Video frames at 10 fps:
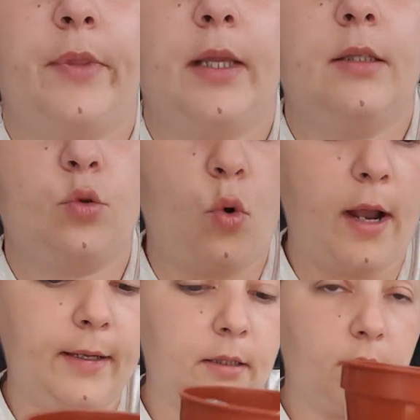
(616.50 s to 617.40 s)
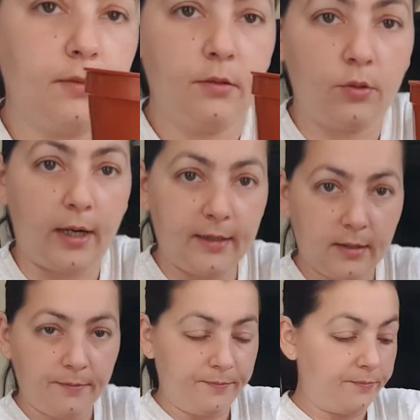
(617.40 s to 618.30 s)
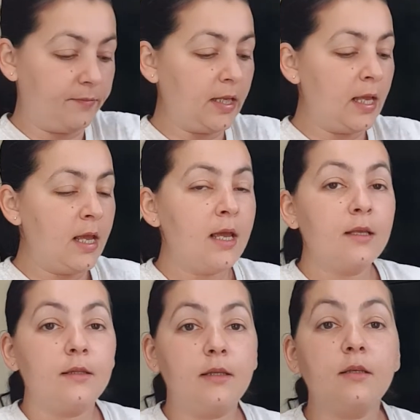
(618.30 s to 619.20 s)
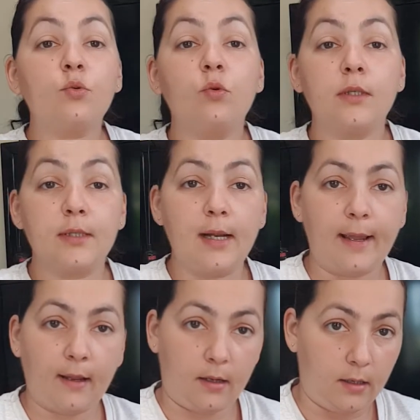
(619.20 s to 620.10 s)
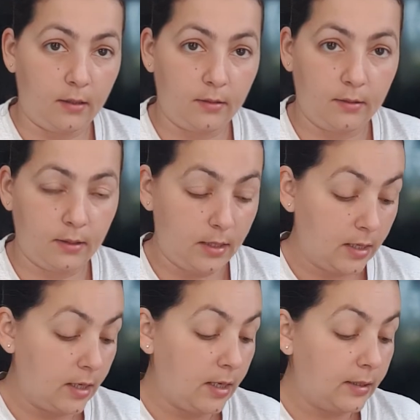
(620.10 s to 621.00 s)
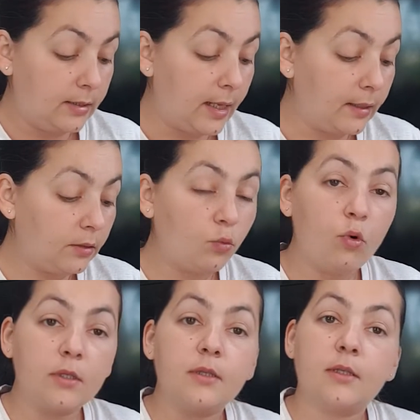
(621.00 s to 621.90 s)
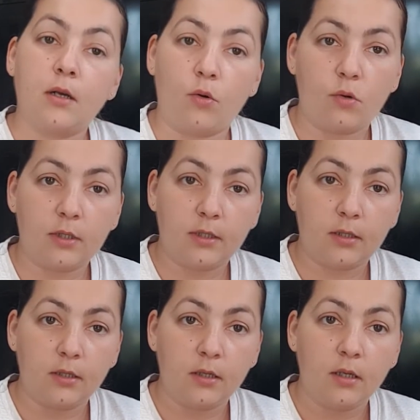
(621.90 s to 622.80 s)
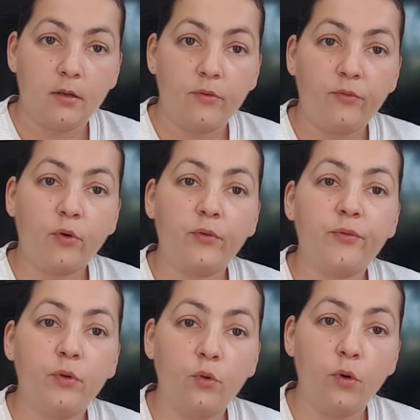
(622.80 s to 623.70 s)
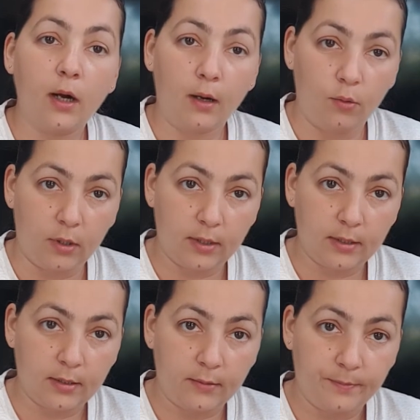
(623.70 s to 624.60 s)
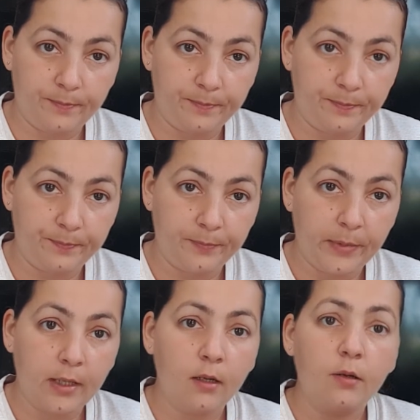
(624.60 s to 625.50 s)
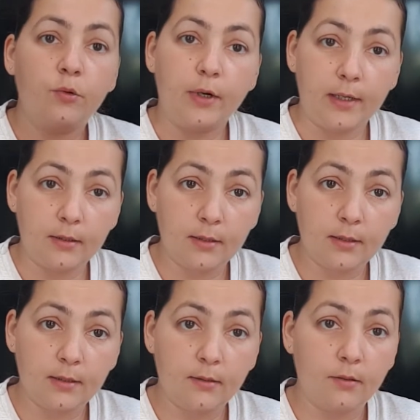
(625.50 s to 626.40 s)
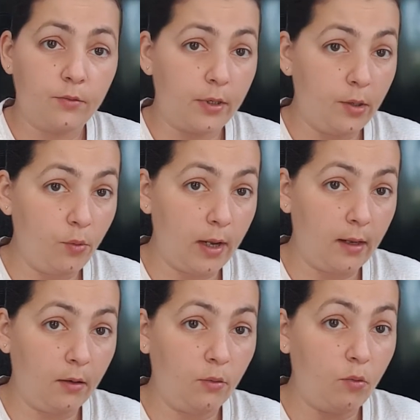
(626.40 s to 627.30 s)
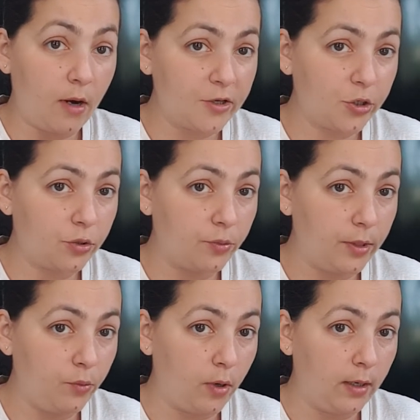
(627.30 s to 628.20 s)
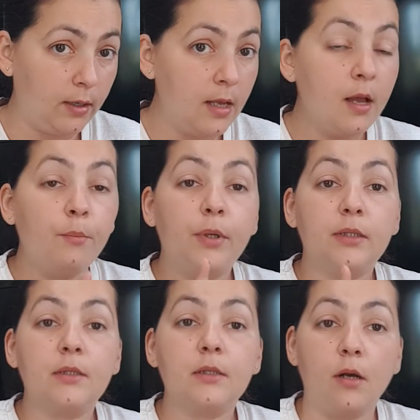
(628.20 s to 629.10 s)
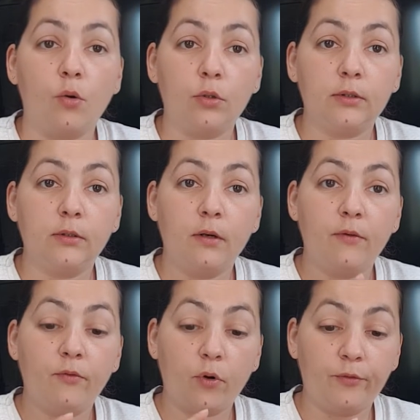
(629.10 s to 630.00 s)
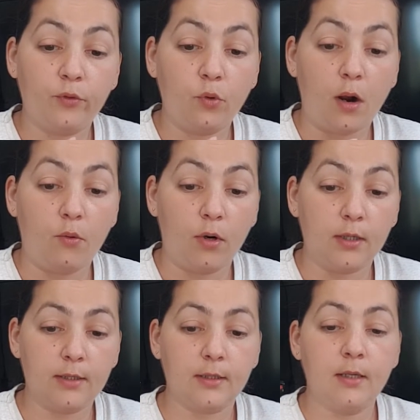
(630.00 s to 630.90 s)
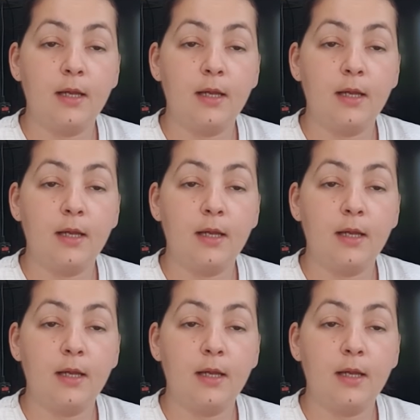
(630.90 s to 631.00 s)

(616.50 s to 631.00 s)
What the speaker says: It's white, right? This was leca that was soaked for a few hours, rinsed really well, washed really well, but soaked for a few hours.